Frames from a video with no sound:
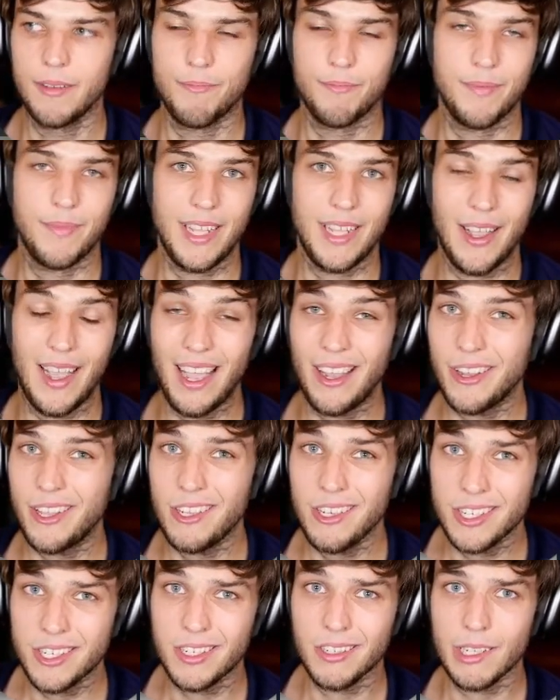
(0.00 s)
Now, how can
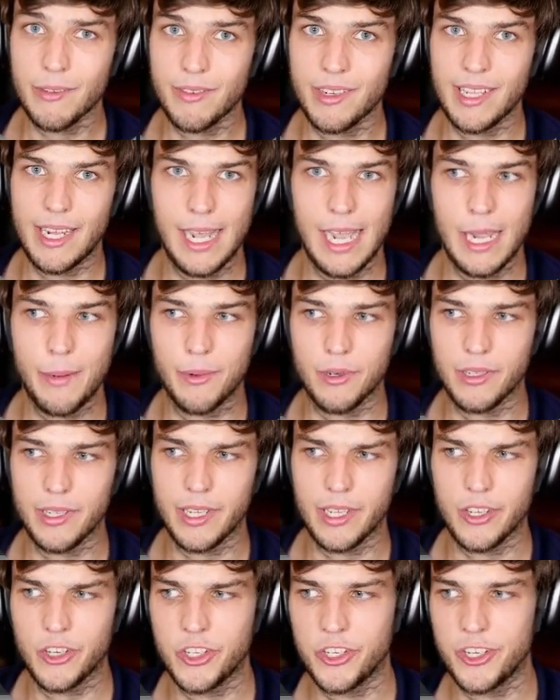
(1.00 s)
you deliver that hyperlink?
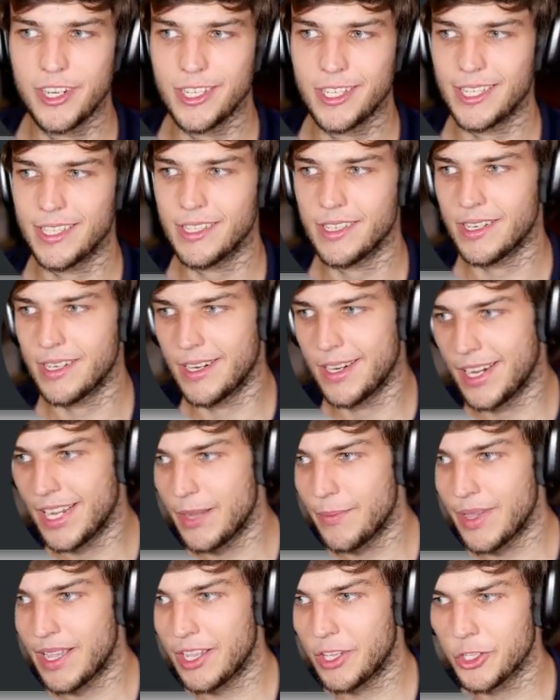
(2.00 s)
Should you send it in an
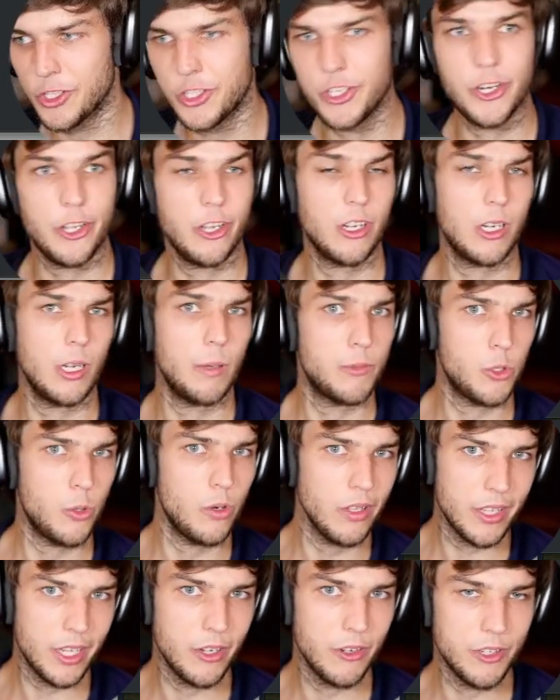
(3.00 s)
email? Should you hook up
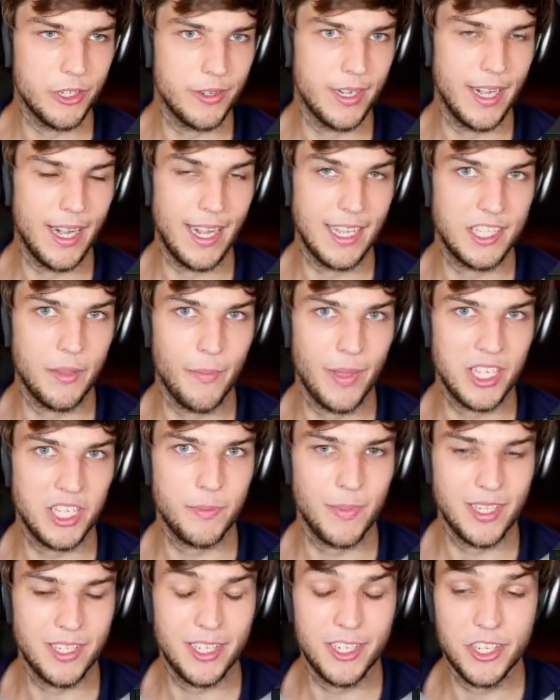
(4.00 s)
Twilio and do it in an SMS
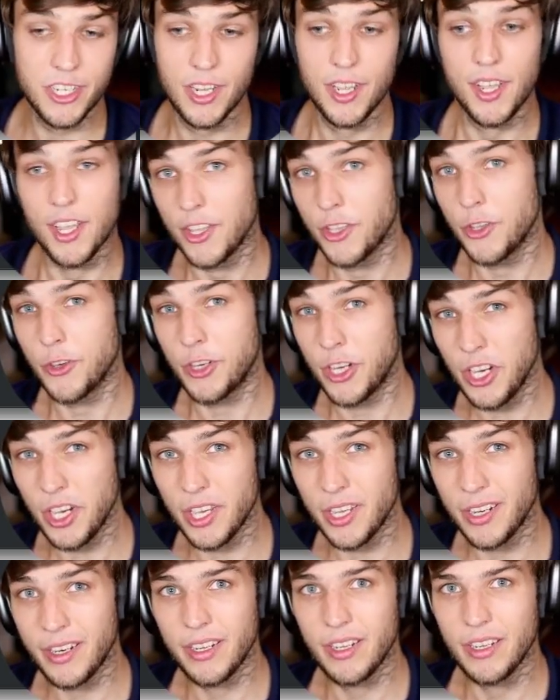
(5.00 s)
message? You
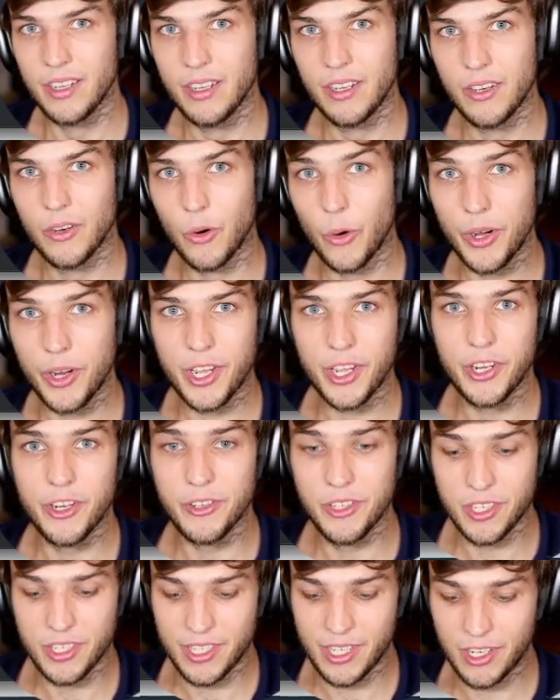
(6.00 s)
could, or you could use
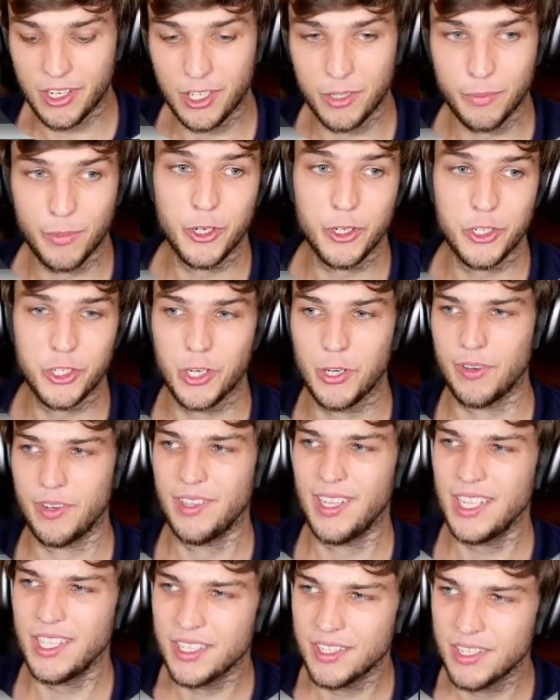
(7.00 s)
this thing called pushover. And
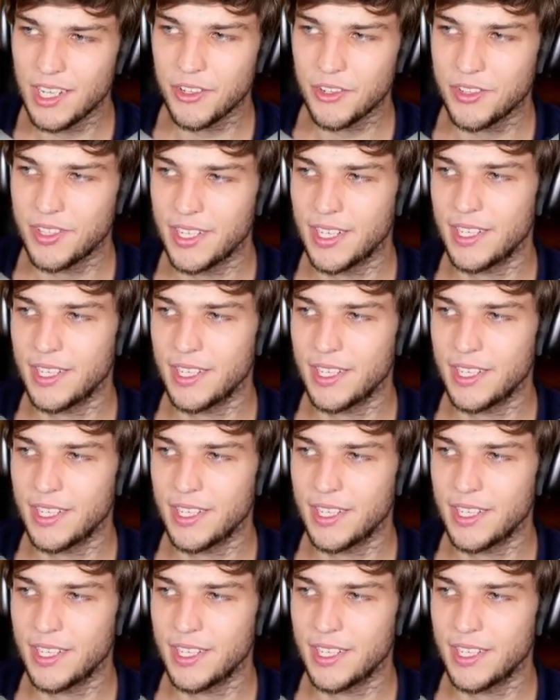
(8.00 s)
that's another thing in